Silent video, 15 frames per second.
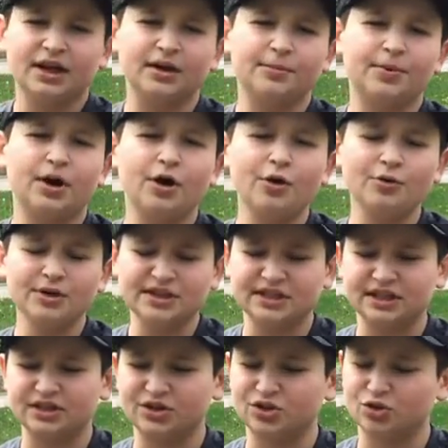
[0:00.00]
And Poe
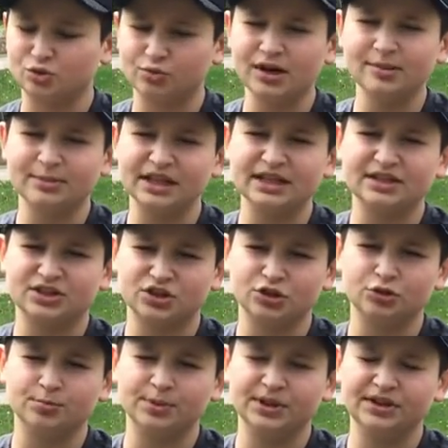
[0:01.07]
is extremely
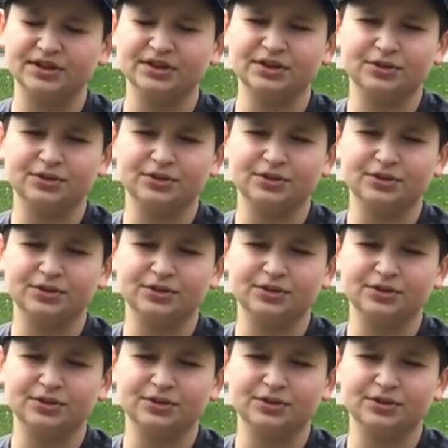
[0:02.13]
stupid,